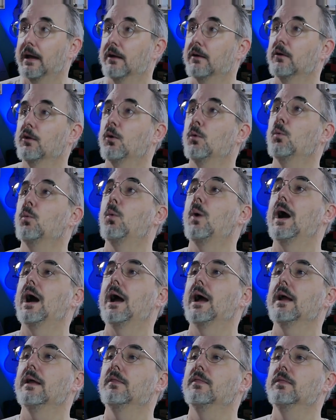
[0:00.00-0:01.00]
I don't know
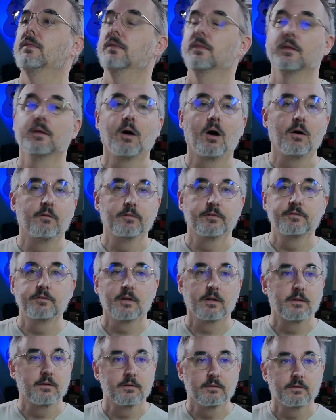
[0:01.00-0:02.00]
why all of a
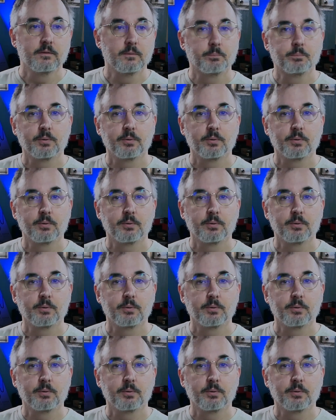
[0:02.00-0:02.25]
sudden